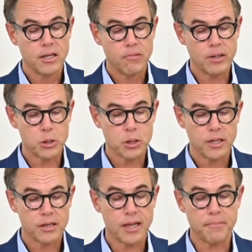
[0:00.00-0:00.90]
which
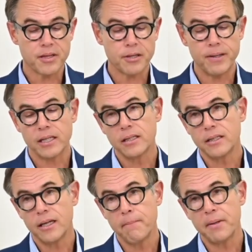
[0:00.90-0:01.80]
subsequently
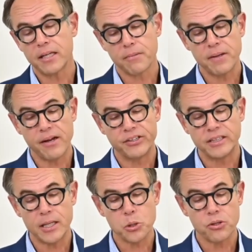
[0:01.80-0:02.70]
impacts behavior
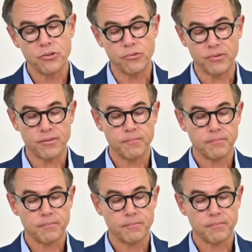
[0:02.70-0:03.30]
intention to use.